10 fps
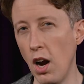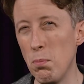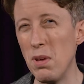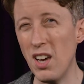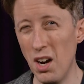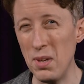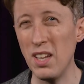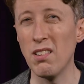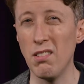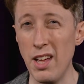are
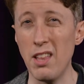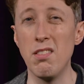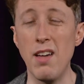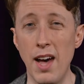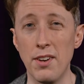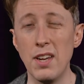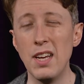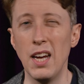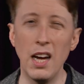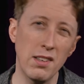becoming like that.
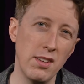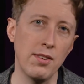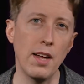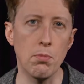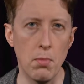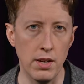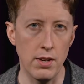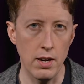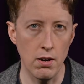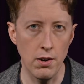At least that's my
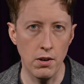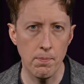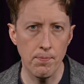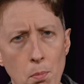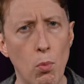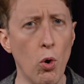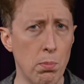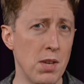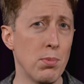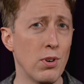take on it. More
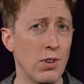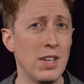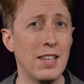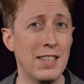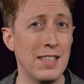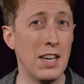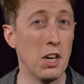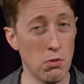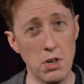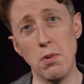people
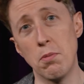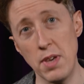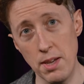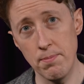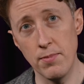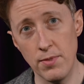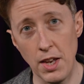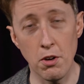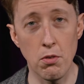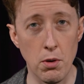agree with me
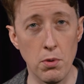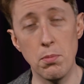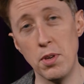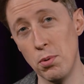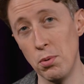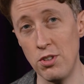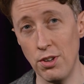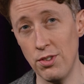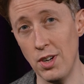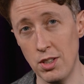than agree with the people we
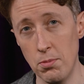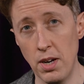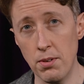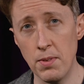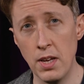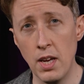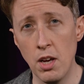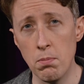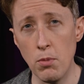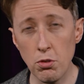just talked about.
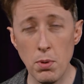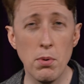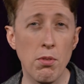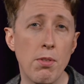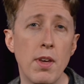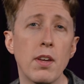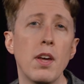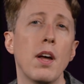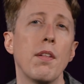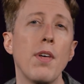Most people think
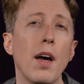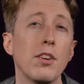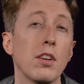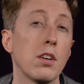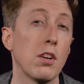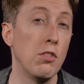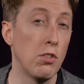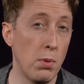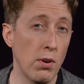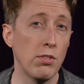that
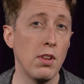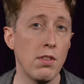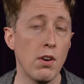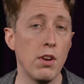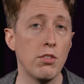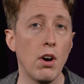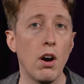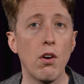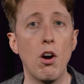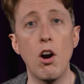conspiracy theories
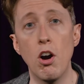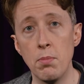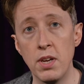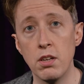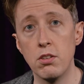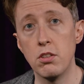are harming